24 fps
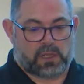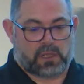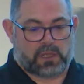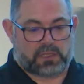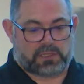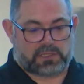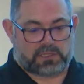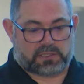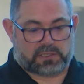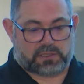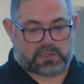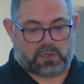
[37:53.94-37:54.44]

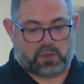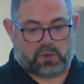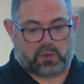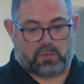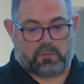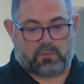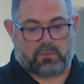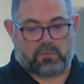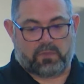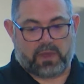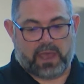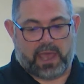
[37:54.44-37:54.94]
let's go
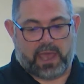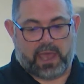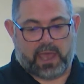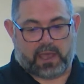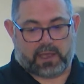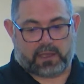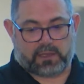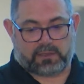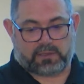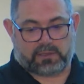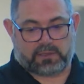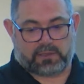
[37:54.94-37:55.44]

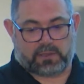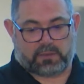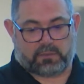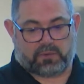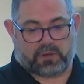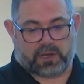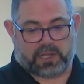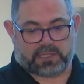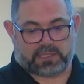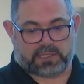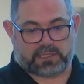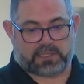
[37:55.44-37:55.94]
back to the
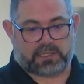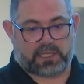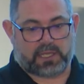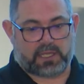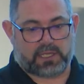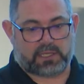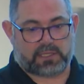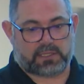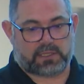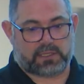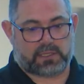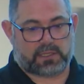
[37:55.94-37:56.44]

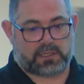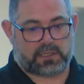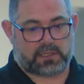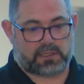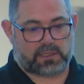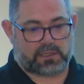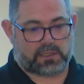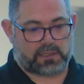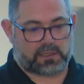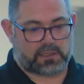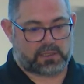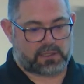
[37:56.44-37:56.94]

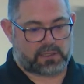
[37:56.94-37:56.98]
presentation.